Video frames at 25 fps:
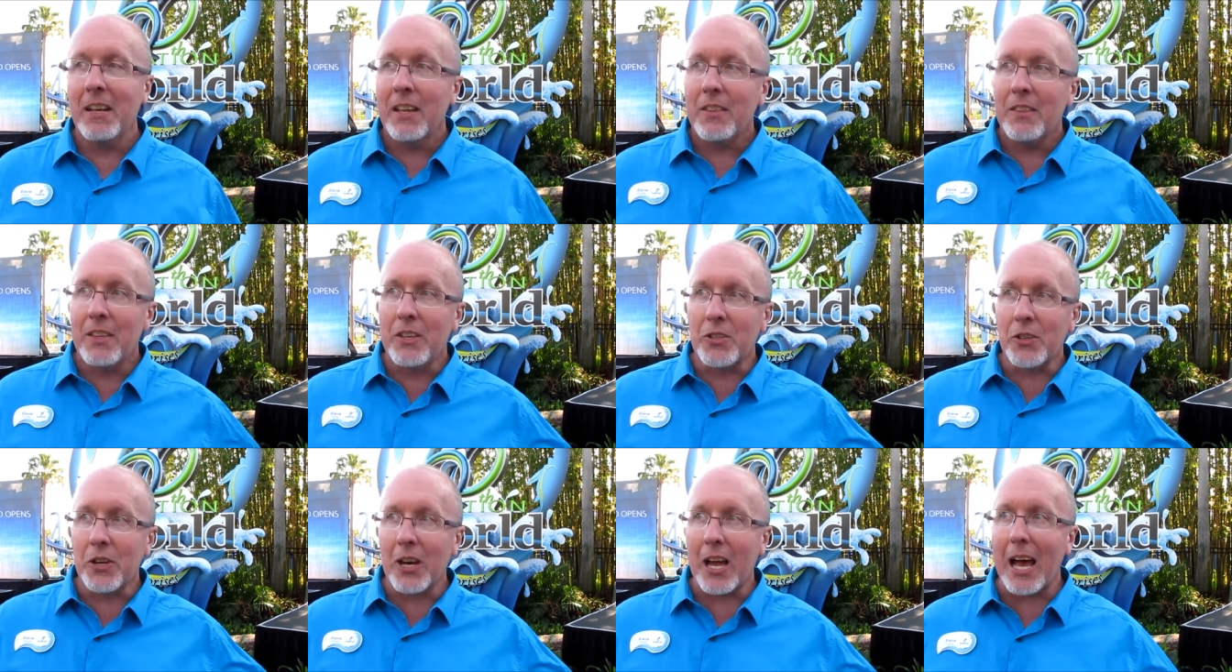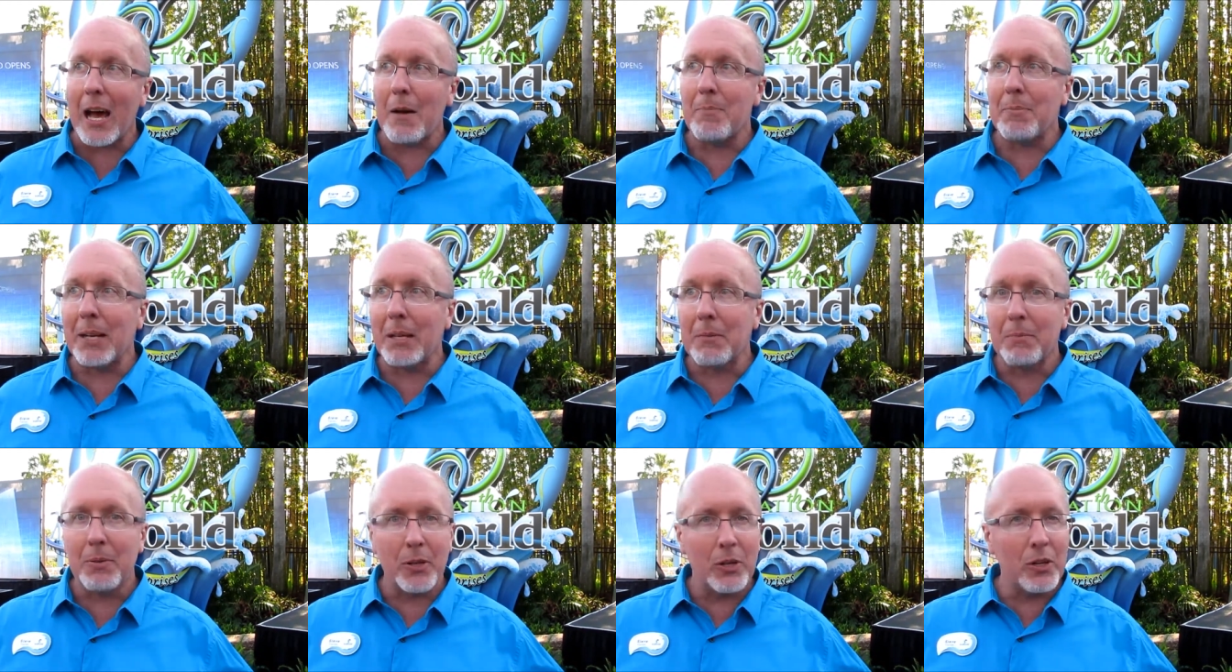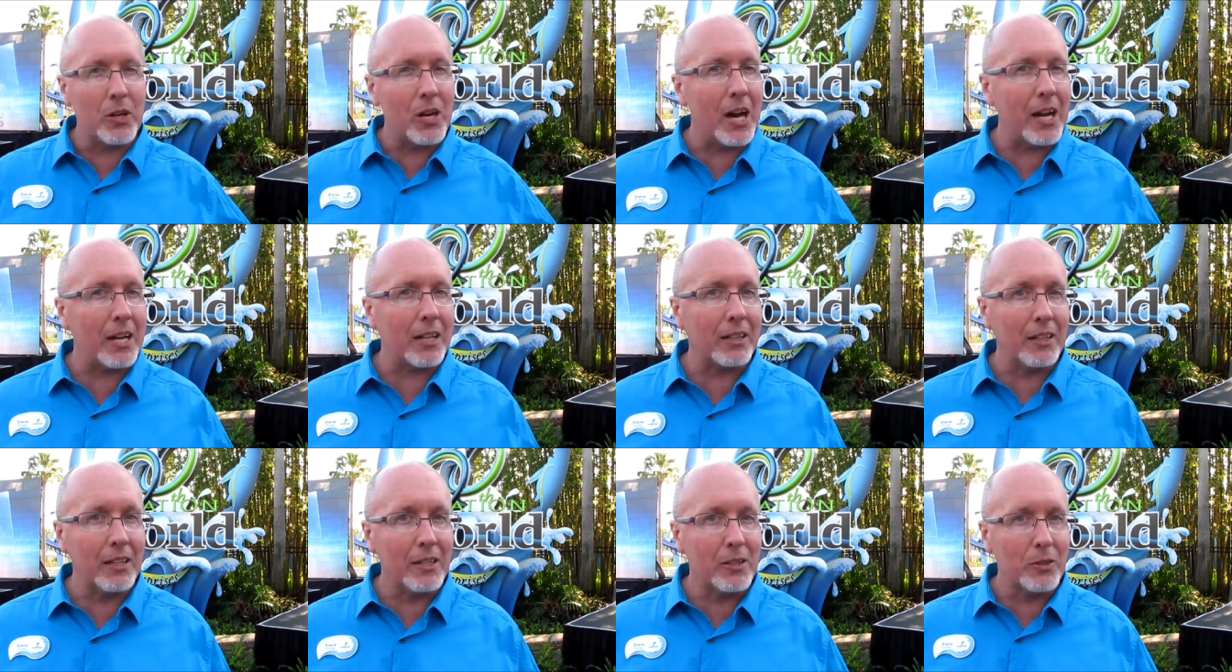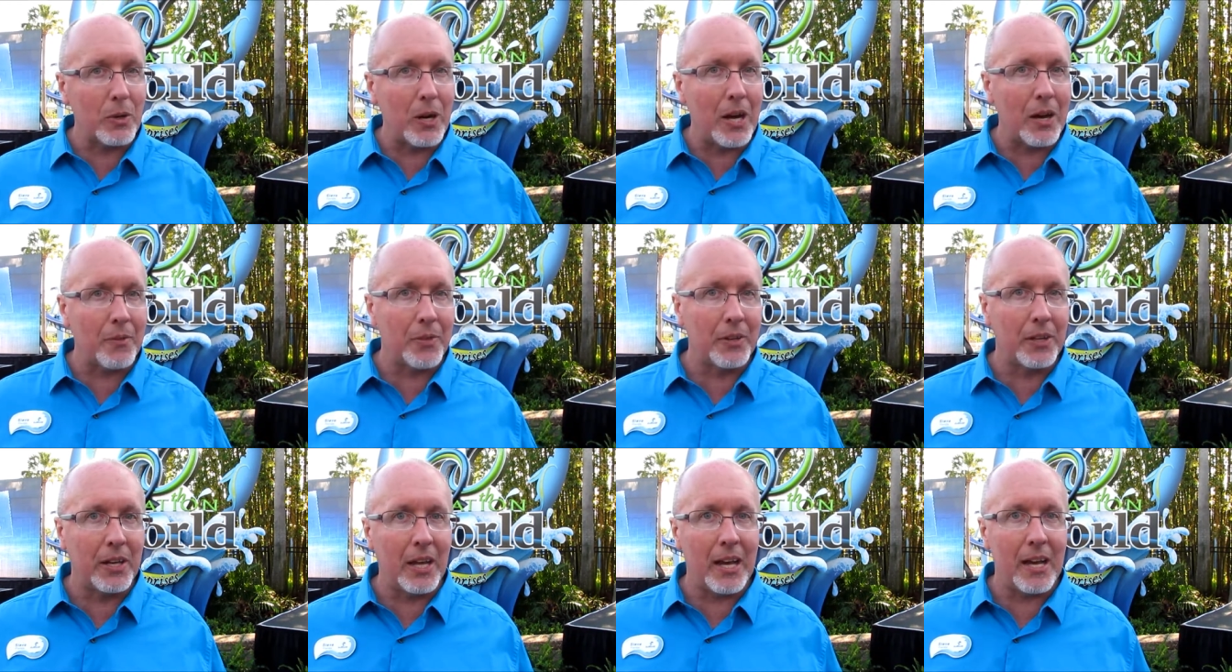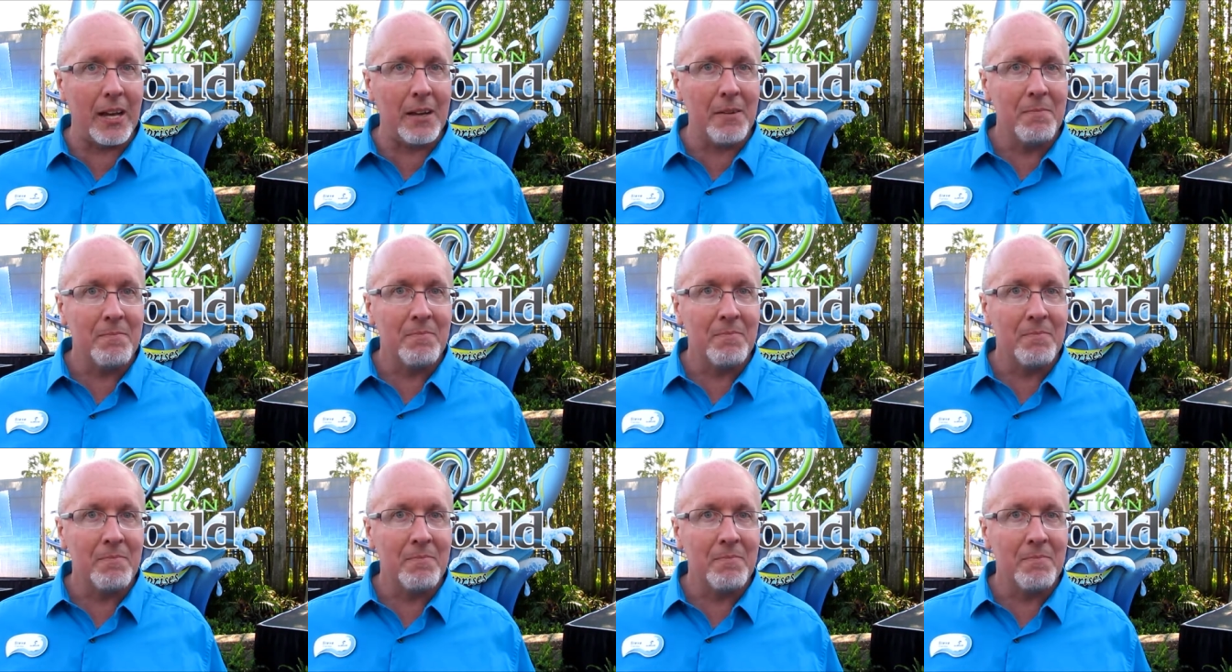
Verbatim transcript: These are happening periodically throughout the day,